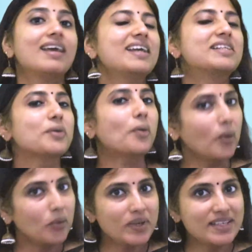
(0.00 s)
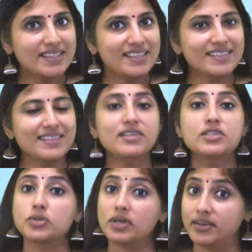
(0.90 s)
It's always easier
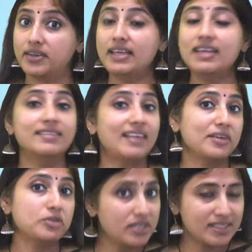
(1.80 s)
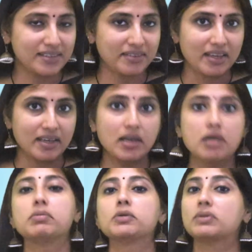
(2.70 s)
to agree than to disagree,
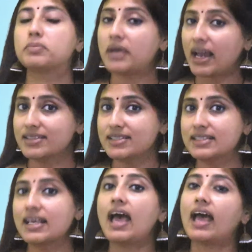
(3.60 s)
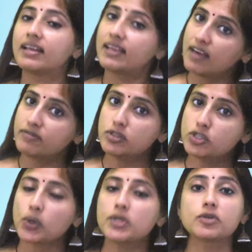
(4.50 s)
but with practice and careful
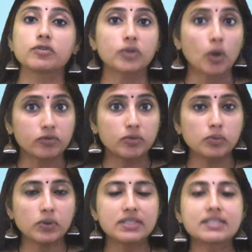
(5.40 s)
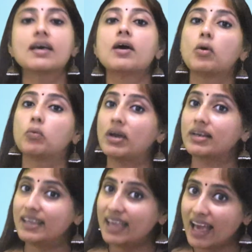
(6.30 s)
choice of thoughtful words,
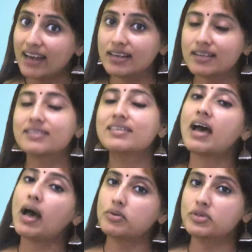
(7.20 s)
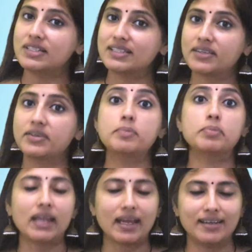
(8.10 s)
one can learn how to disagree
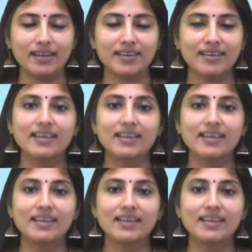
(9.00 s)
politely.